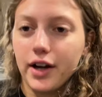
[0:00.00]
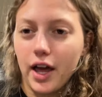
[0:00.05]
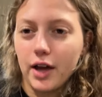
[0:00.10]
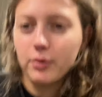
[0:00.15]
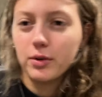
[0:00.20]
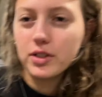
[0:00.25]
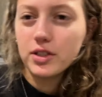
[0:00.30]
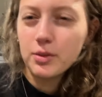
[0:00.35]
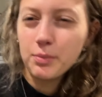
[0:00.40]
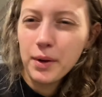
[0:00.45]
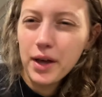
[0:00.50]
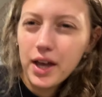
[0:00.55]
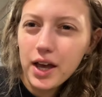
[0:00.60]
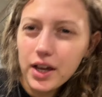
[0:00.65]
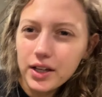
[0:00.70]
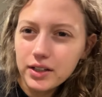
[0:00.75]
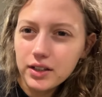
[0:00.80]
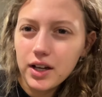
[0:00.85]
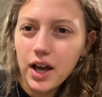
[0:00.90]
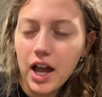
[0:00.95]
I went to
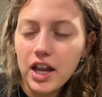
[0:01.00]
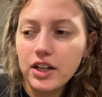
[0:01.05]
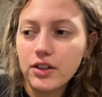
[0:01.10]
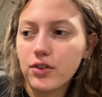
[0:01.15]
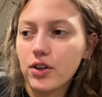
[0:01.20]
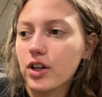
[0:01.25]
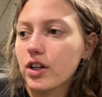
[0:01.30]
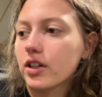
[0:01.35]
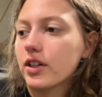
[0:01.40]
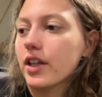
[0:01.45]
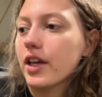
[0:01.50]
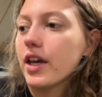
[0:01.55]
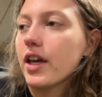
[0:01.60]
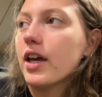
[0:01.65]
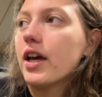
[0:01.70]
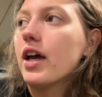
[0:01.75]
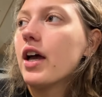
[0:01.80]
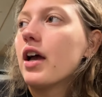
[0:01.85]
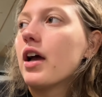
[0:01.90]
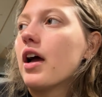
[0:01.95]
bed kind of
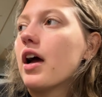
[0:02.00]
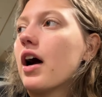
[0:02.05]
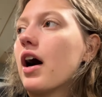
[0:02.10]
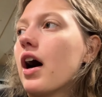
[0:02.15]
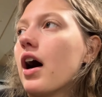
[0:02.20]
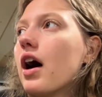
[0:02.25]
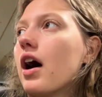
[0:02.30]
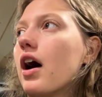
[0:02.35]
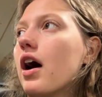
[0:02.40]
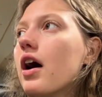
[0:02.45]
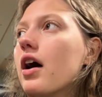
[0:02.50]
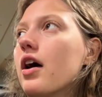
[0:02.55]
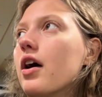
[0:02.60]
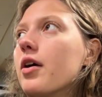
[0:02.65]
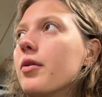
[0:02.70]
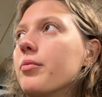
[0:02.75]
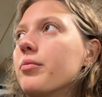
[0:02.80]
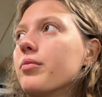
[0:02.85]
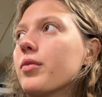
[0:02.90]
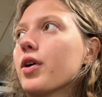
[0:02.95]
early,
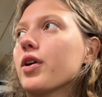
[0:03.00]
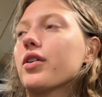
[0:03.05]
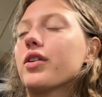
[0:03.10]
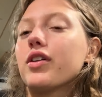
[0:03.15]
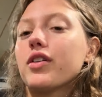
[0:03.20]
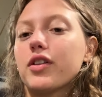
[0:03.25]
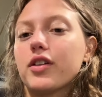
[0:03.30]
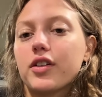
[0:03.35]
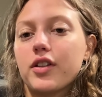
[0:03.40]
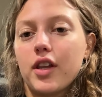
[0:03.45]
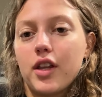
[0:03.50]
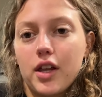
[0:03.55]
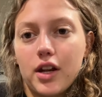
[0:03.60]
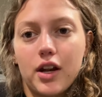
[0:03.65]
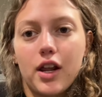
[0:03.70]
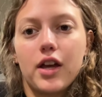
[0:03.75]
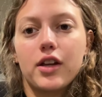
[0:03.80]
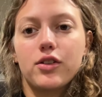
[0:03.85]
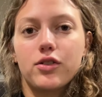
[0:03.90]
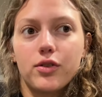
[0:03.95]
earlier than
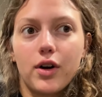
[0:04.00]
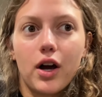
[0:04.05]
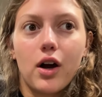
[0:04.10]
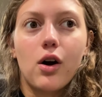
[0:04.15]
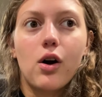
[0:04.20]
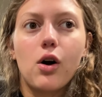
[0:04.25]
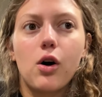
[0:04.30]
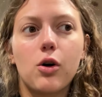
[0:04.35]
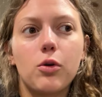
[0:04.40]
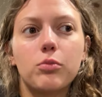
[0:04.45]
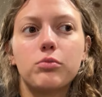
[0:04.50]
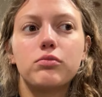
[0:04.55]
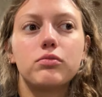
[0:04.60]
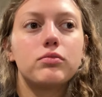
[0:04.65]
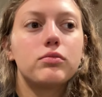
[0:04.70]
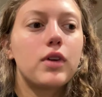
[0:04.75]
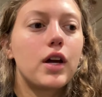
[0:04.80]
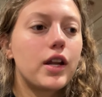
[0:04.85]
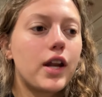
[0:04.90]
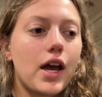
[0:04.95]
I do at home,
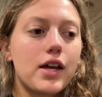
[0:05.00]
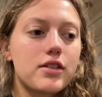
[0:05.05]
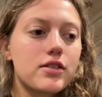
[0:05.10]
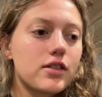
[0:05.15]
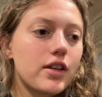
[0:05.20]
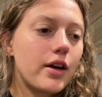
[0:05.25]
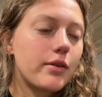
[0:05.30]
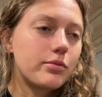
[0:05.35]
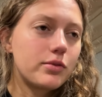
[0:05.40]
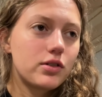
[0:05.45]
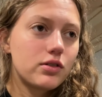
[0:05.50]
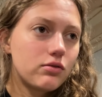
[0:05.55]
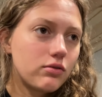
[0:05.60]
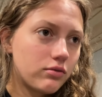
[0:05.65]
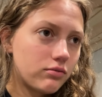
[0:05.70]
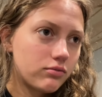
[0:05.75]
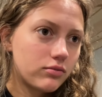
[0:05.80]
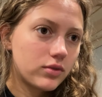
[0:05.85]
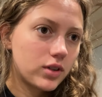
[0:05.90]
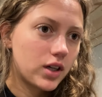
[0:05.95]
and I slept
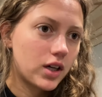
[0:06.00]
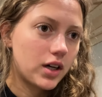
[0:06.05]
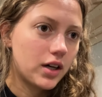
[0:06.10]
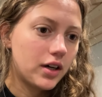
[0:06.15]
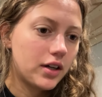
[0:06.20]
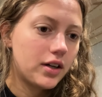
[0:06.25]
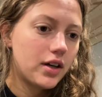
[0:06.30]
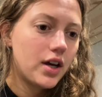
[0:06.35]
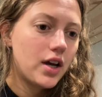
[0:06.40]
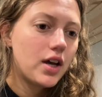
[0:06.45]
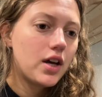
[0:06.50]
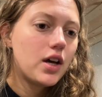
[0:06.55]
good.